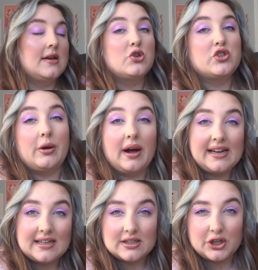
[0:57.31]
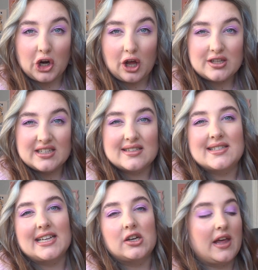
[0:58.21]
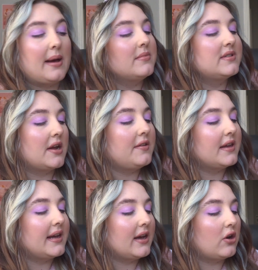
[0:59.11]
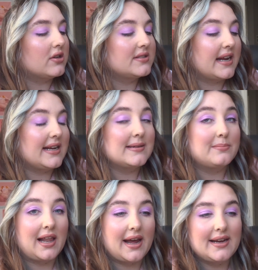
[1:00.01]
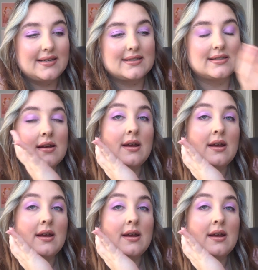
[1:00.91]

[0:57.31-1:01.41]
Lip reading: So I need to gloss and seal them so that it all stays in place.